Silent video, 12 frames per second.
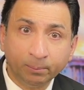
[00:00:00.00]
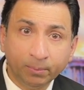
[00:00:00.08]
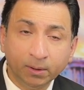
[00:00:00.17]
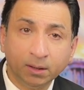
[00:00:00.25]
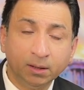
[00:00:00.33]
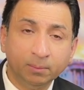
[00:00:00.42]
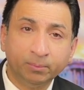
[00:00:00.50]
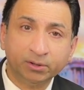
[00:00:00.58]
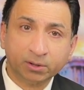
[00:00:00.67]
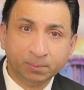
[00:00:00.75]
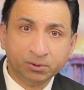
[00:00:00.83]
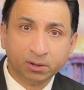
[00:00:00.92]
the
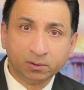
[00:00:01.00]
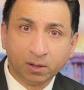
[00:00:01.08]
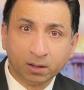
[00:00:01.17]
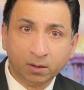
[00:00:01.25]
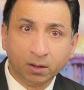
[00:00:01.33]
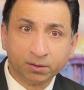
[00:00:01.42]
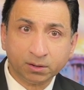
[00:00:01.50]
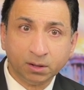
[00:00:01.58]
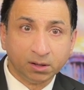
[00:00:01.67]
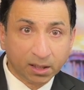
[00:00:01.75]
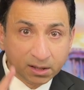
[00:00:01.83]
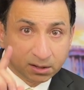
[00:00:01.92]
prescription drug costs.
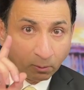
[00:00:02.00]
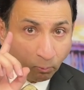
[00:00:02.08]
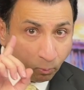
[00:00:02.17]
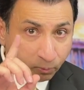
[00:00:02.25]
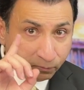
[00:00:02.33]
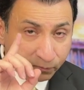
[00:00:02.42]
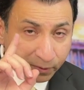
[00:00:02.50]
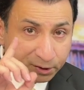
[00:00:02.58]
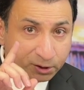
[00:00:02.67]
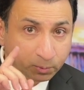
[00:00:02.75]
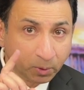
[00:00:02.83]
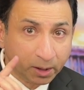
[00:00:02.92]
That is the
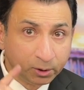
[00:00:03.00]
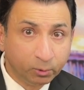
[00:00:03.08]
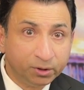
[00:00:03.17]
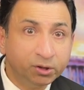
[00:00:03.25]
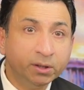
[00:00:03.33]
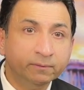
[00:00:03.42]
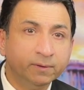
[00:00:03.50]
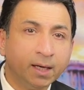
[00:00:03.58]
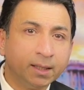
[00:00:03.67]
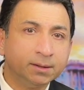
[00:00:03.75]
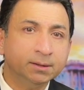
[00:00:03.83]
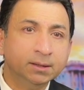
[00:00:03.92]
first way to achieve
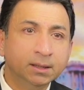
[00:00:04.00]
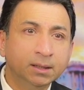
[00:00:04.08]
that.